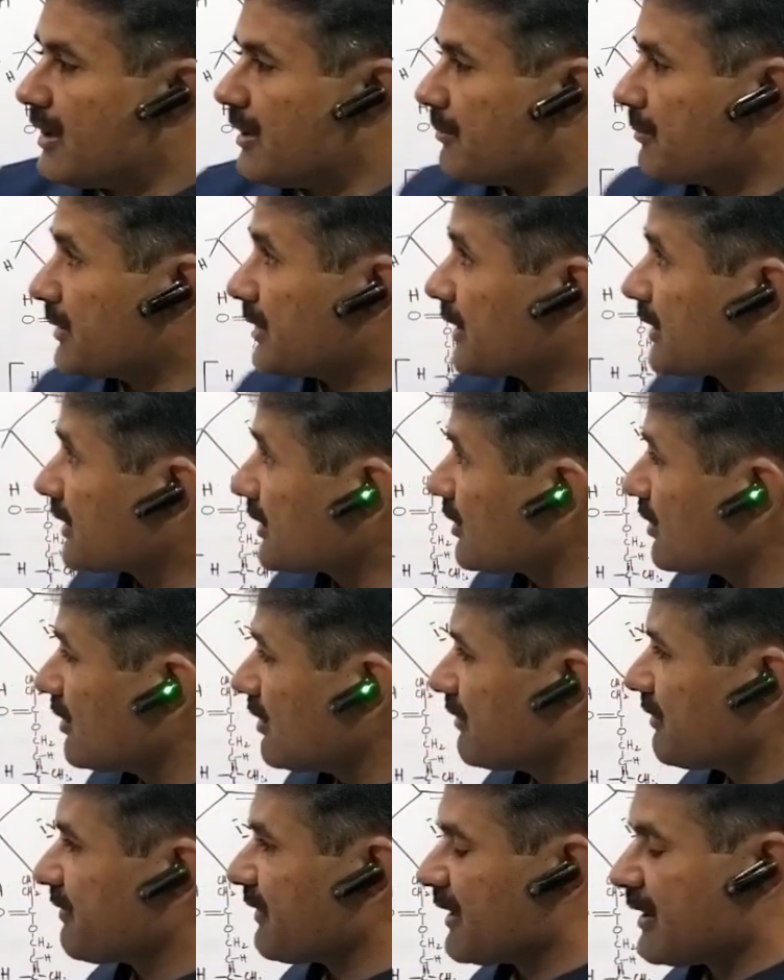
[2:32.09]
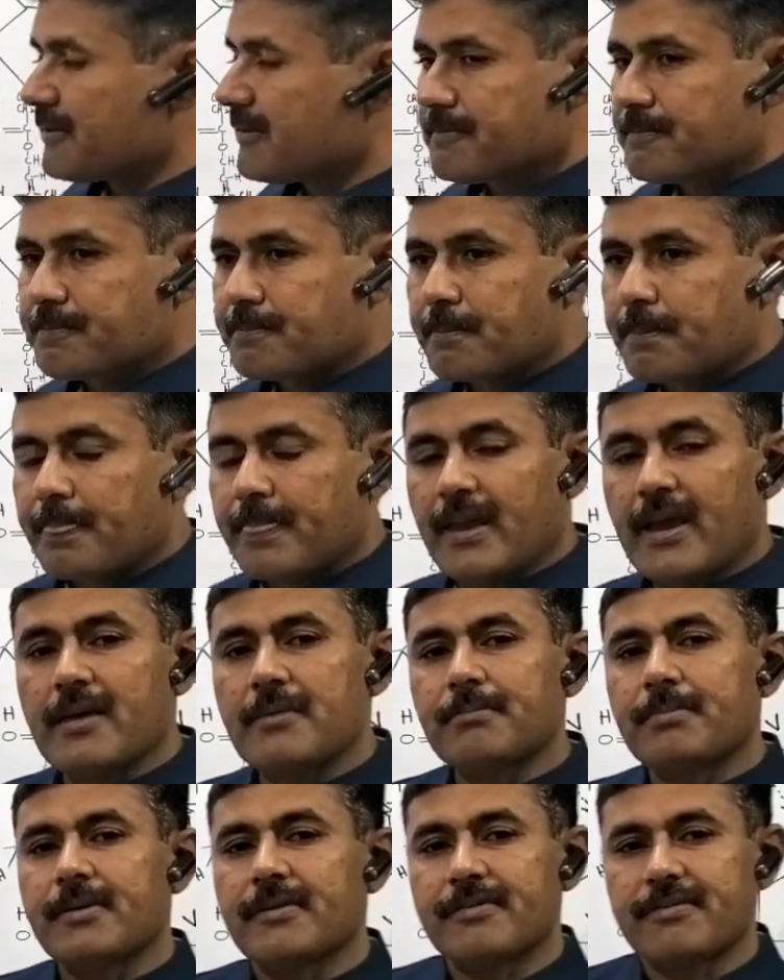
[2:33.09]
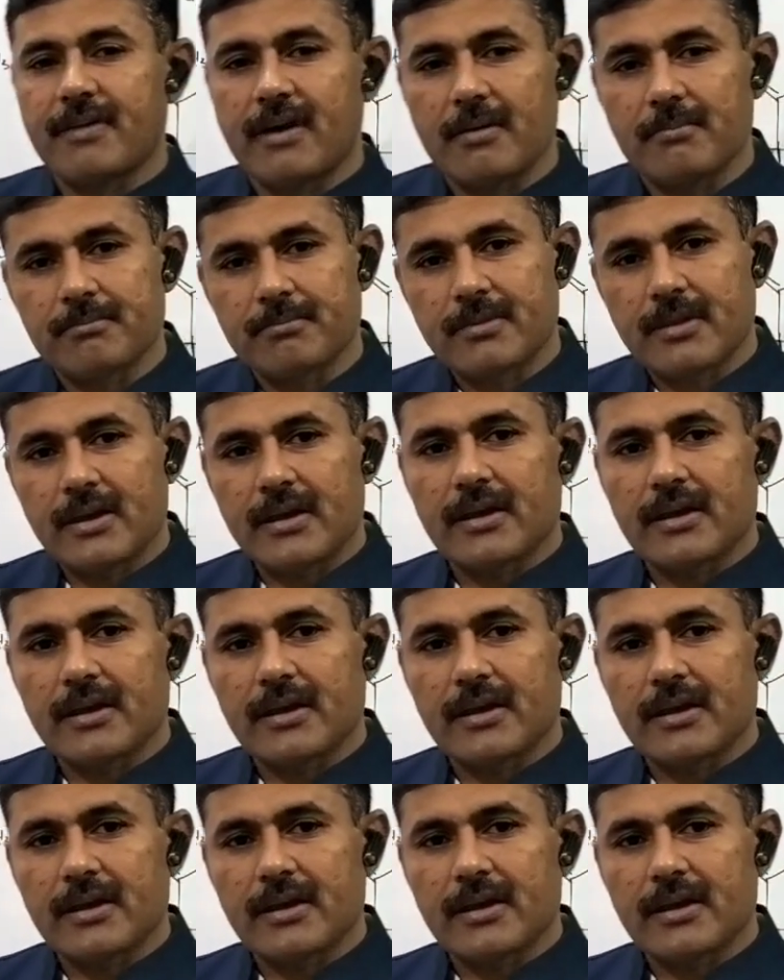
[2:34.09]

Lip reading: But the chlorophyll can perform